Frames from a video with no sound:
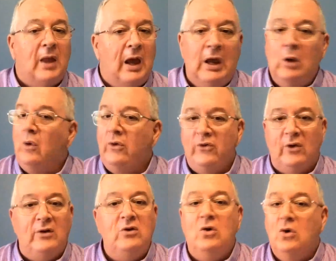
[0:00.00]
He was as
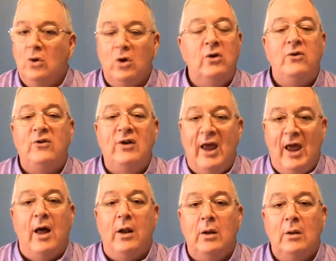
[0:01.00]
good as
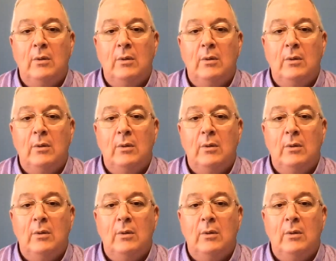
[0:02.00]
dead.